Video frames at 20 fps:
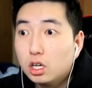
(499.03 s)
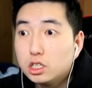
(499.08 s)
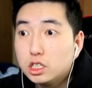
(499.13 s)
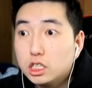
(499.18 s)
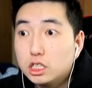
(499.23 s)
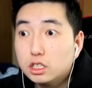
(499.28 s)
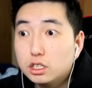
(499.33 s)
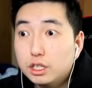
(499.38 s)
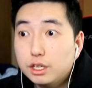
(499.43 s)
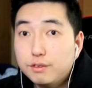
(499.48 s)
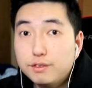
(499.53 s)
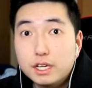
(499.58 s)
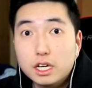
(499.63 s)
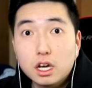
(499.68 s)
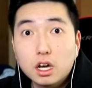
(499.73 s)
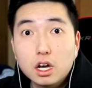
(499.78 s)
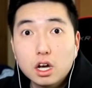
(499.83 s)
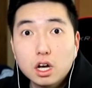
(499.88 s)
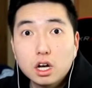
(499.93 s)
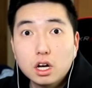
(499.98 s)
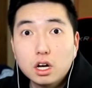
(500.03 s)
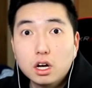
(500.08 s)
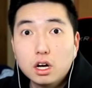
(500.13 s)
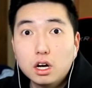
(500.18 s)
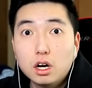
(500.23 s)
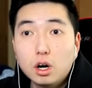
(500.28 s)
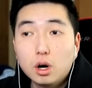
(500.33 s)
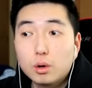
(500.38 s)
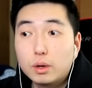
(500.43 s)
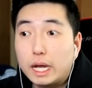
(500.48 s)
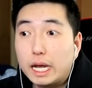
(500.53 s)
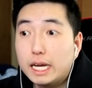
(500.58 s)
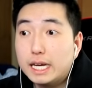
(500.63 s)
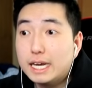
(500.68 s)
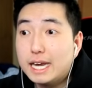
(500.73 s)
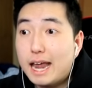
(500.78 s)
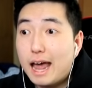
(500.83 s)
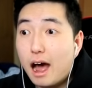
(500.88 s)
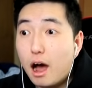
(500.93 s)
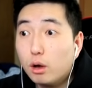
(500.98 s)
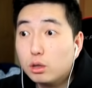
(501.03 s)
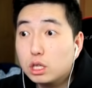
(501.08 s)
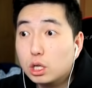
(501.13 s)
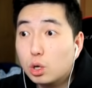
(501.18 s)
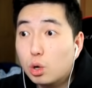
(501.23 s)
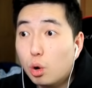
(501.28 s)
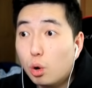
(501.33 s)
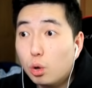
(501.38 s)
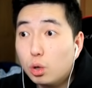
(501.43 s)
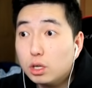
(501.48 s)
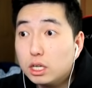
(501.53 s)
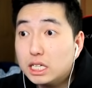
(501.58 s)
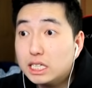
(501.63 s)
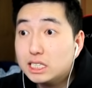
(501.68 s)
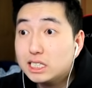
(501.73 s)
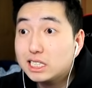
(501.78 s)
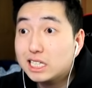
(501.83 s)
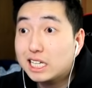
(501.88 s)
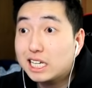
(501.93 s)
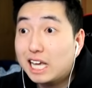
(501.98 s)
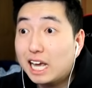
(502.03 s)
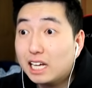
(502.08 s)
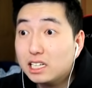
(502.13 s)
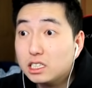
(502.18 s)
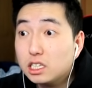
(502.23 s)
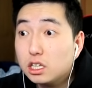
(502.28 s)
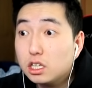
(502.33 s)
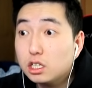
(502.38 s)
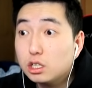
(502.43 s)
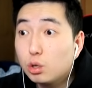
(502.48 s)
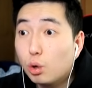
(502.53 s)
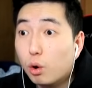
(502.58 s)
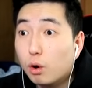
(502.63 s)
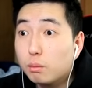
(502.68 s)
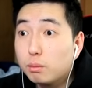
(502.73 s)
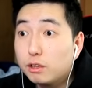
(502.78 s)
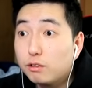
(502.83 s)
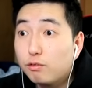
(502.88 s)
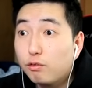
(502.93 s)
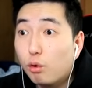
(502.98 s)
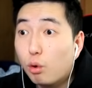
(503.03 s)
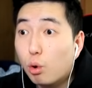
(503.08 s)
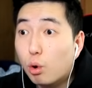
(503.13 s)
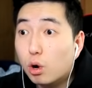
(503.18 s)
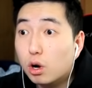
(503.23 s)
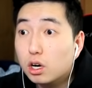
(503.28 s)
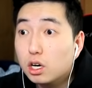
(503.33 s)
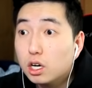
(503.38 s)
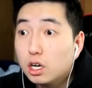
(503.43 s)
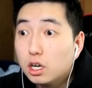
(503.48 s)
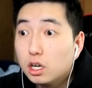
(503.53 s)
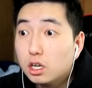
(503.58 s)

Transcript: She's leaving. Okay, now the goal is to get to the door before